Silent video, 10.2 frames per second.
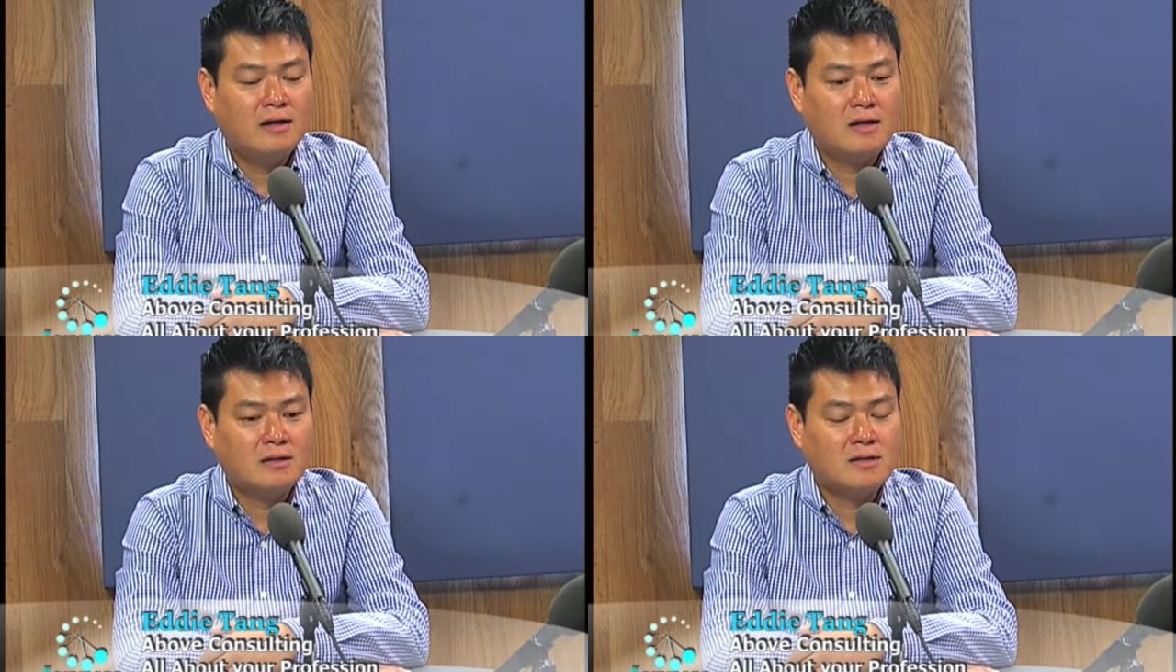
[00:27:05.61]

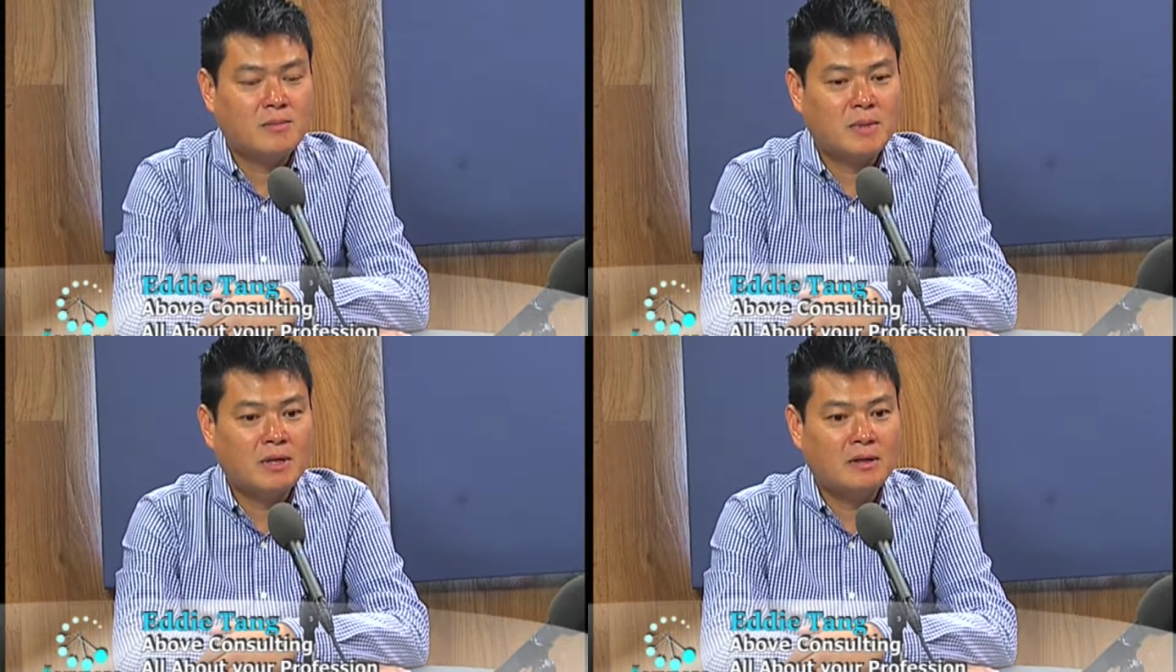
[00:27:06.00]
that's
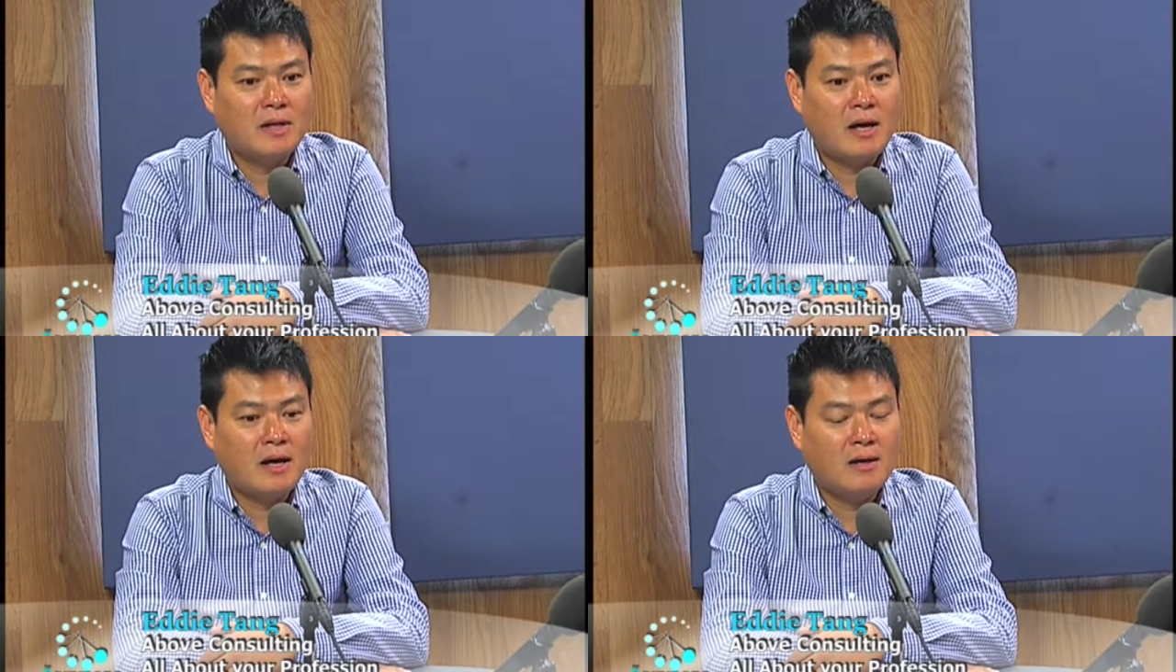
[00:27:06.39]
something
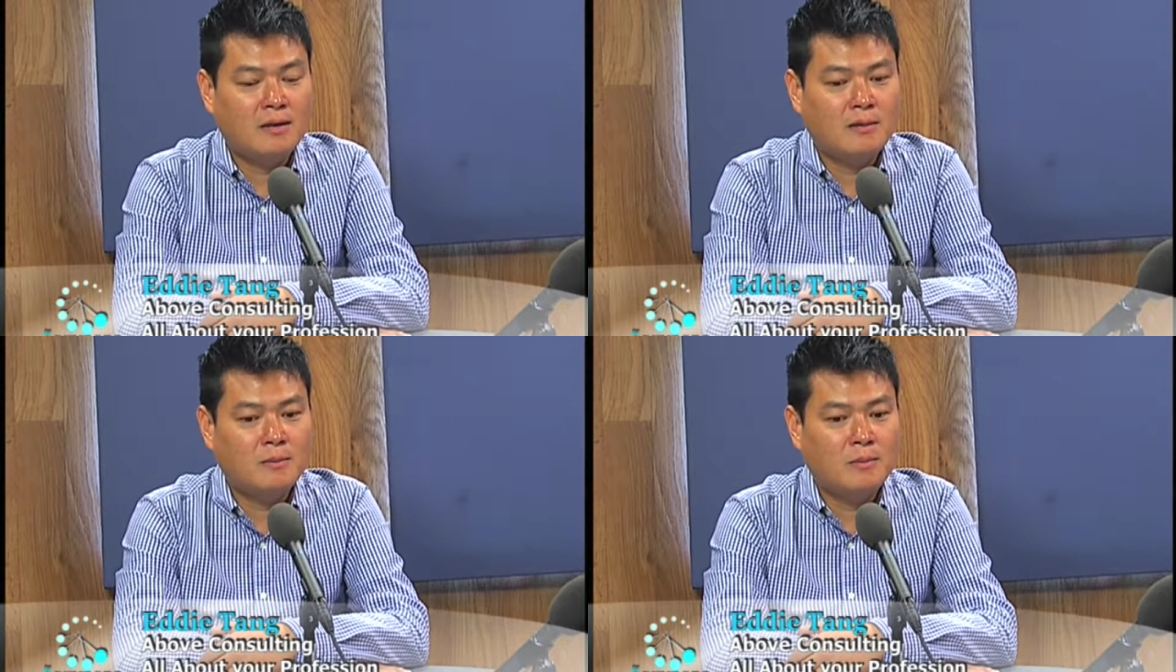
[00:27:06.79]

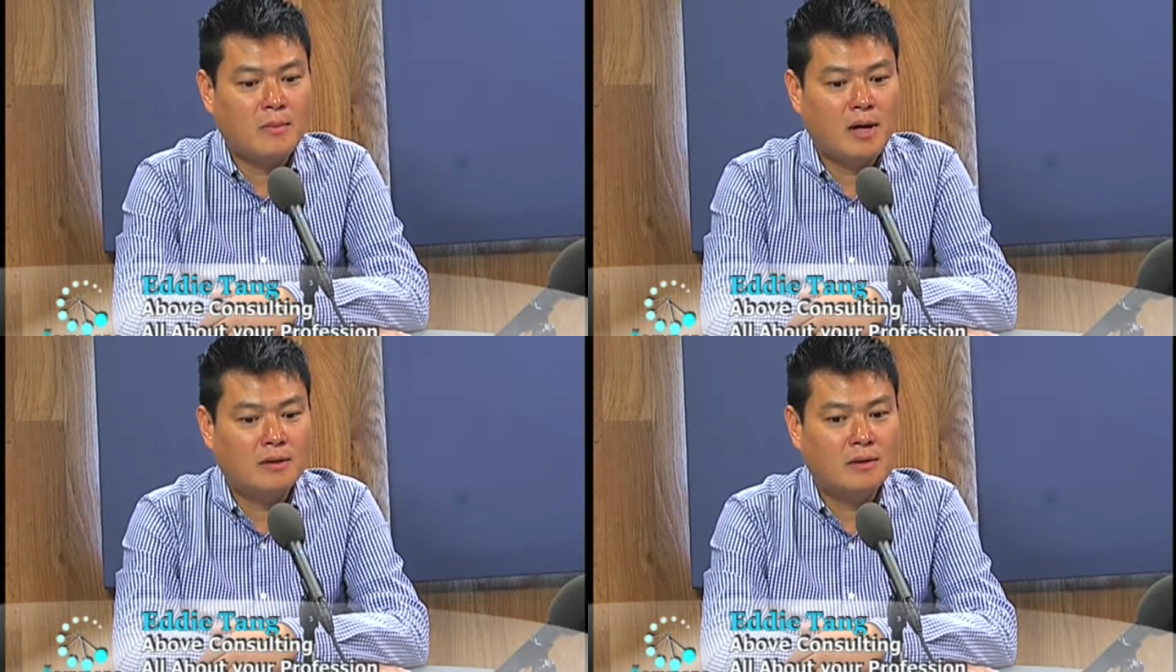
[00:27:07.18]
that
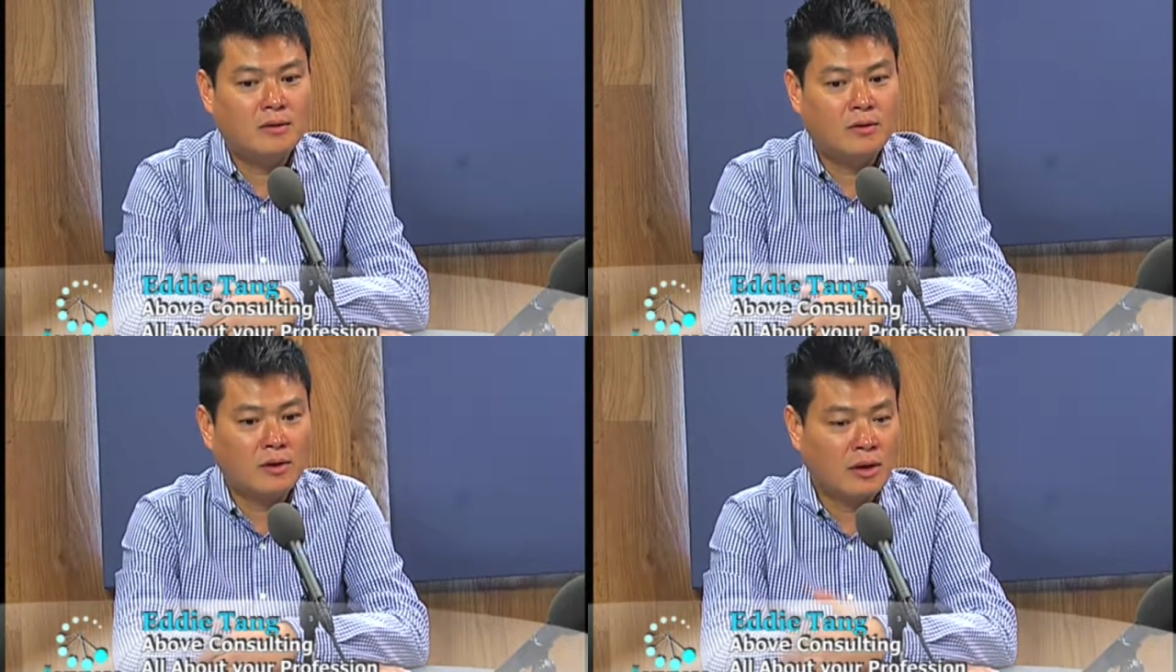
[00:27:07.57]

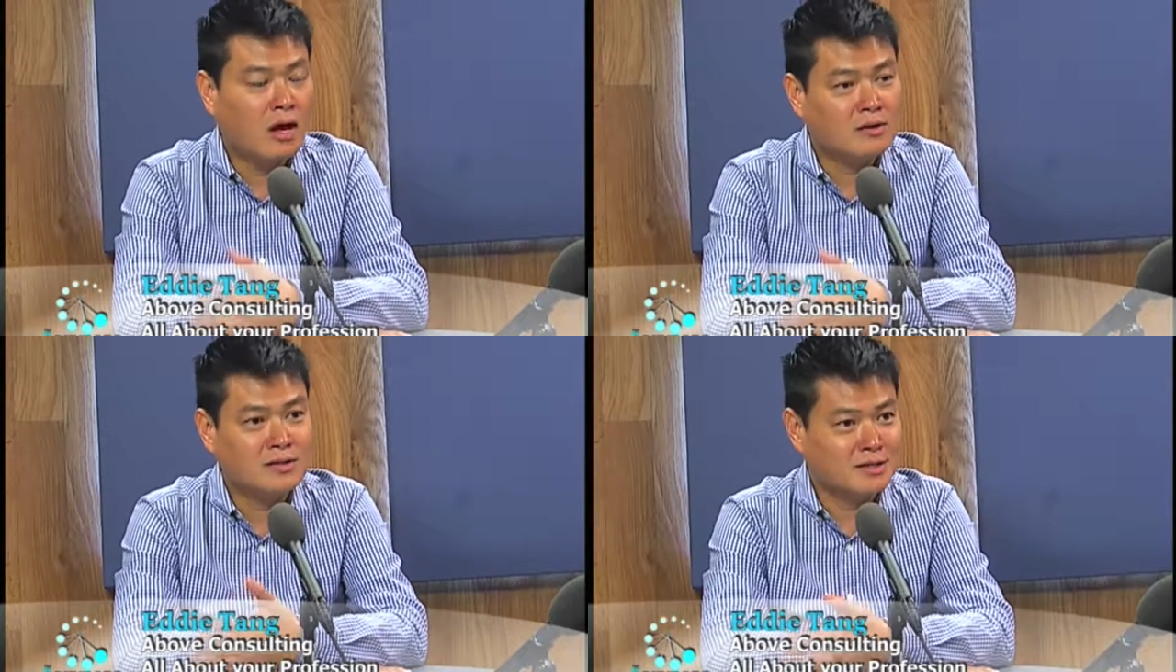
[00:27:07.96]
there are a
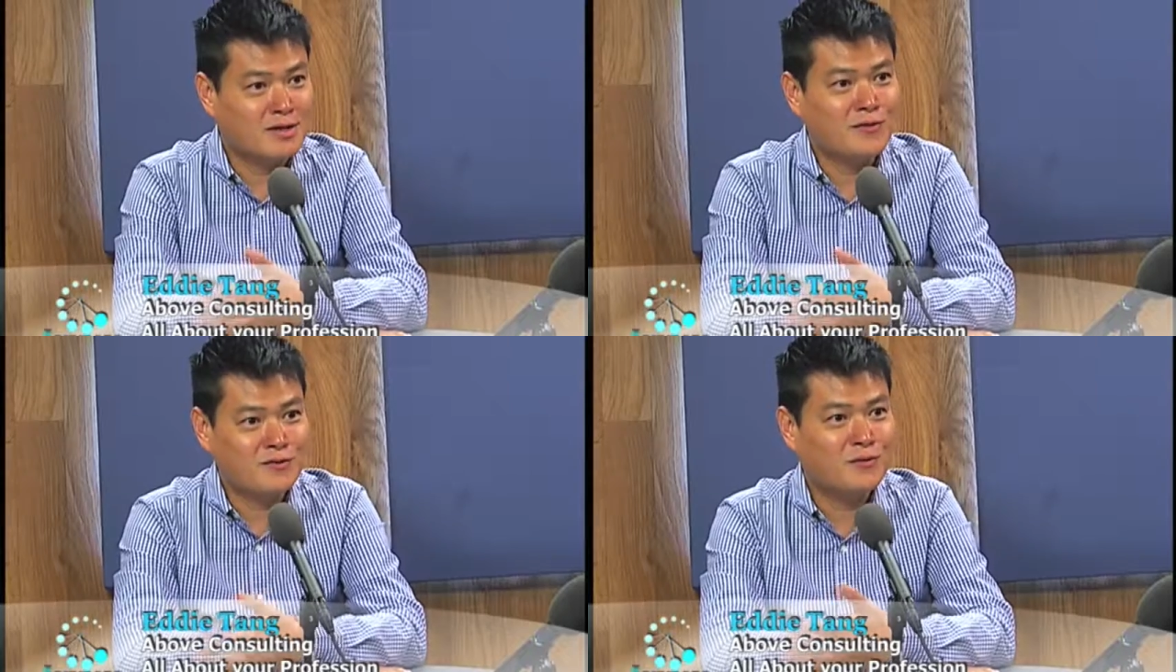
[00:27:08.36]
lot of
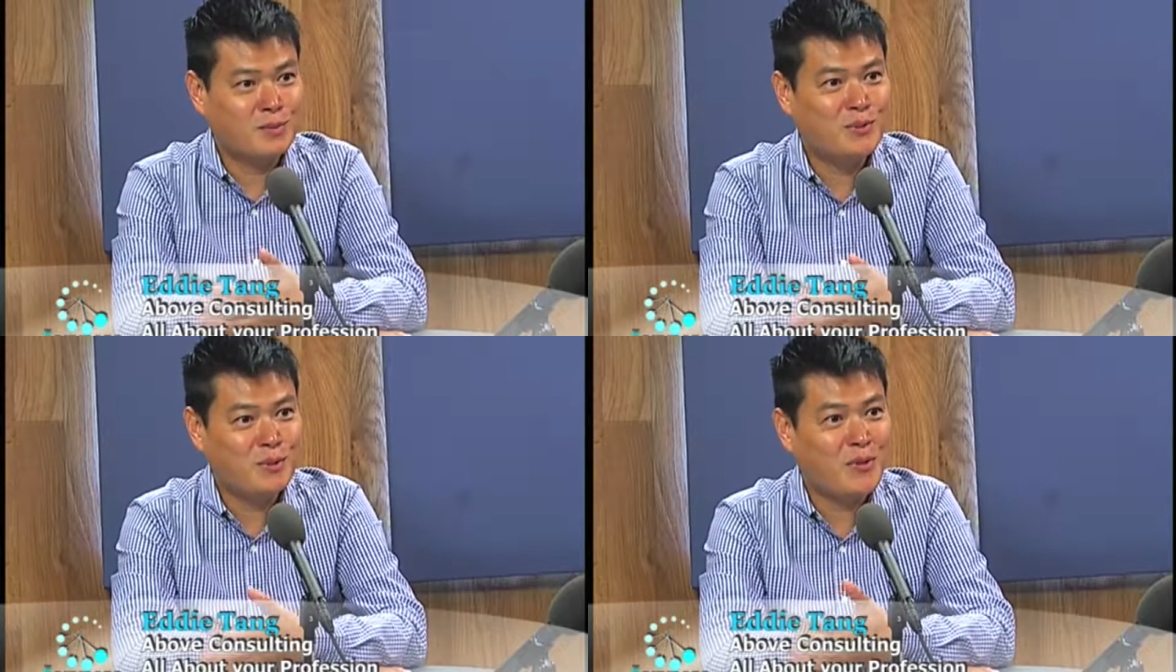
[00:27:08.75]
successful
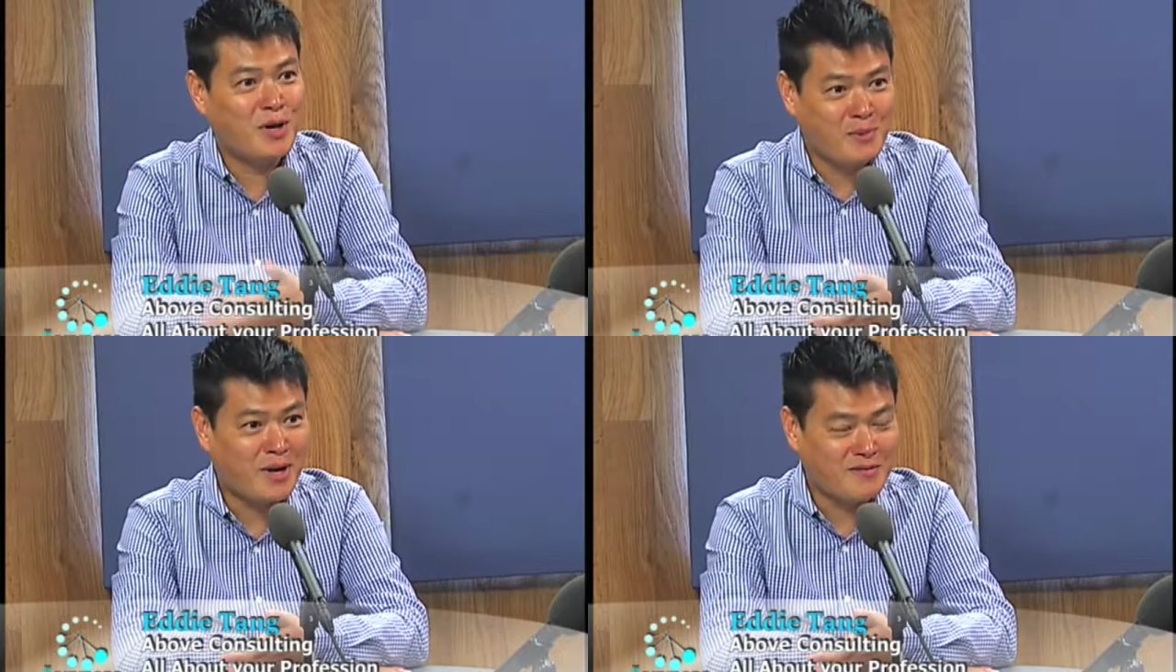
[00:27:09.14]
people
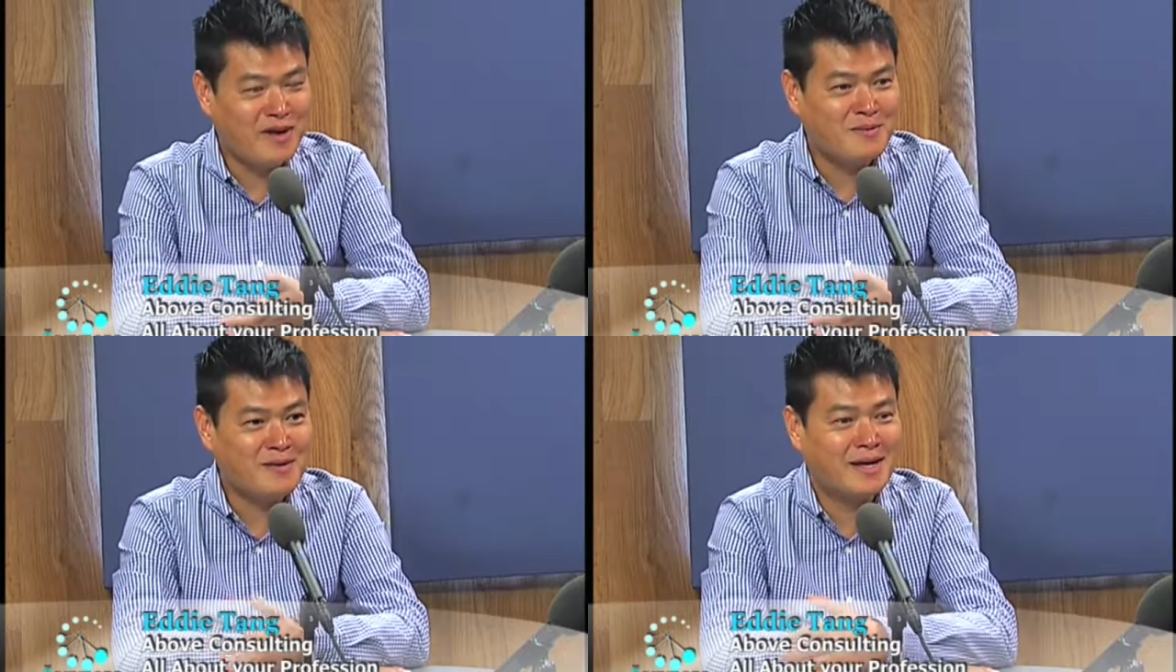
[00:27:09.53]
in my
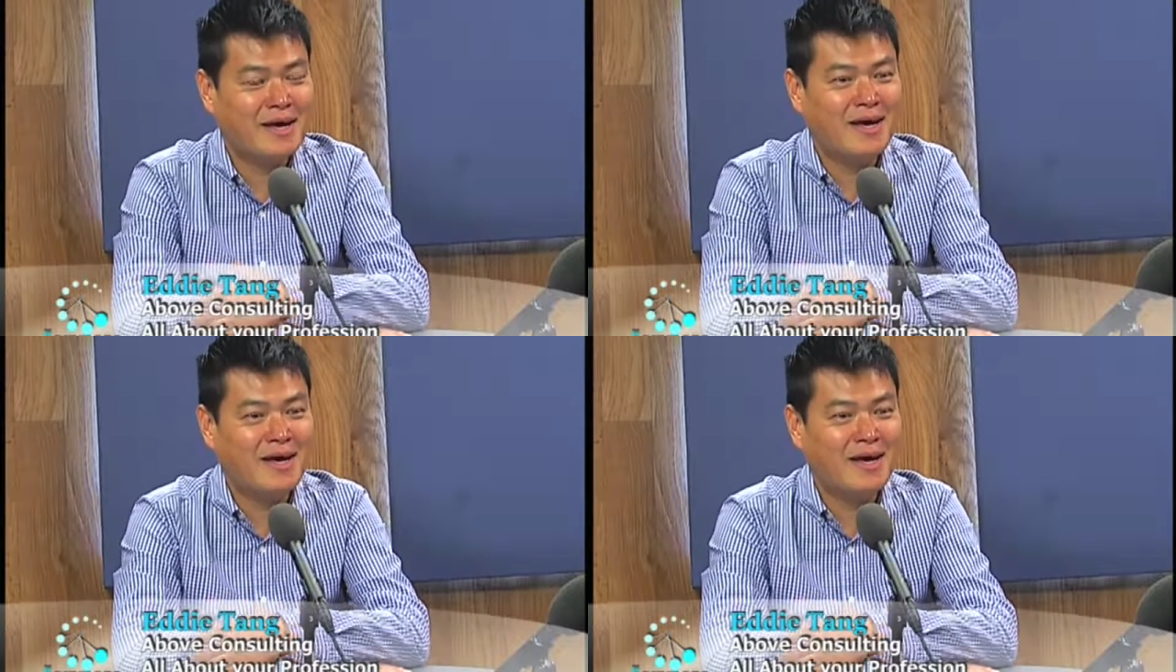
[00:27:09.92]
family,